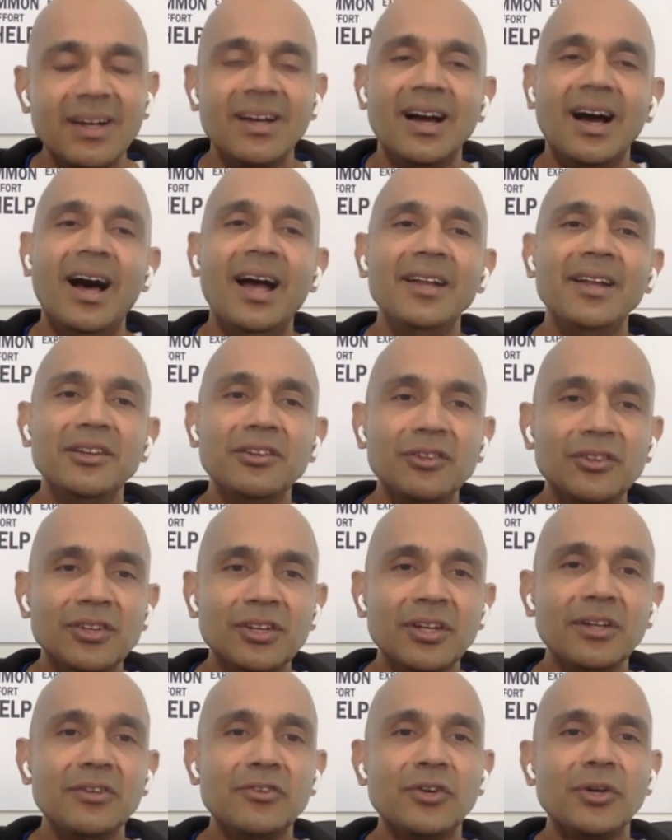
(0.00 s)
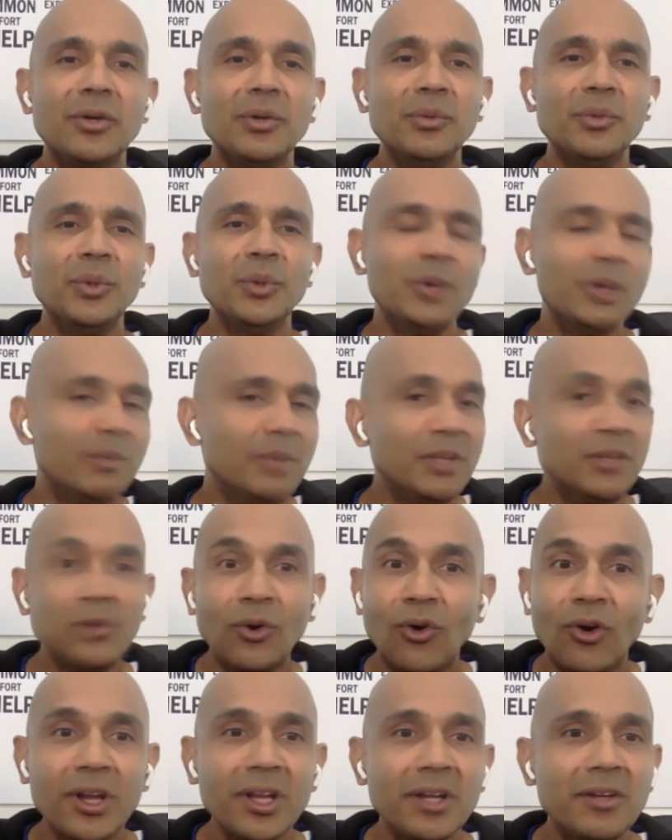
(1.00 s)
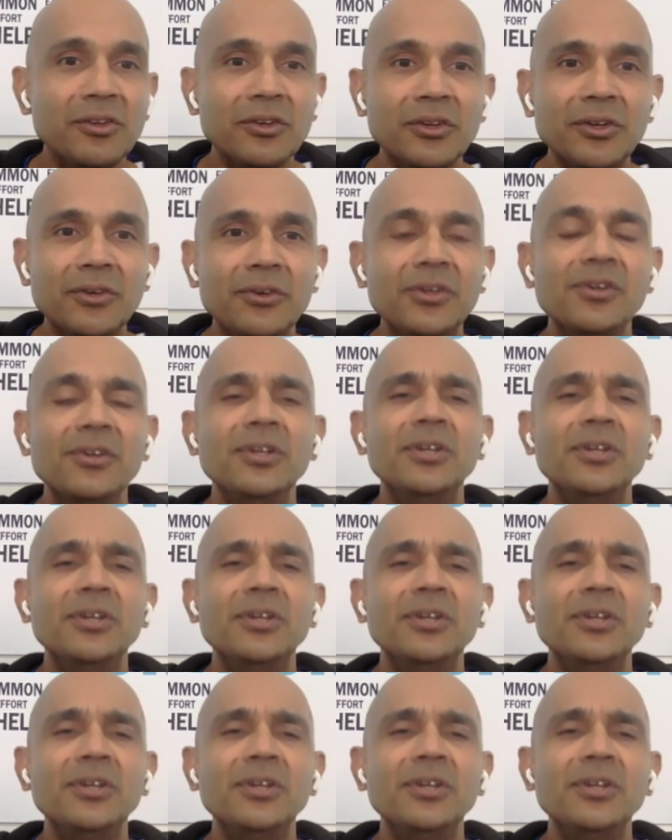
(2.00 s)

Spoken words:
And the surgery, we will be talking to you.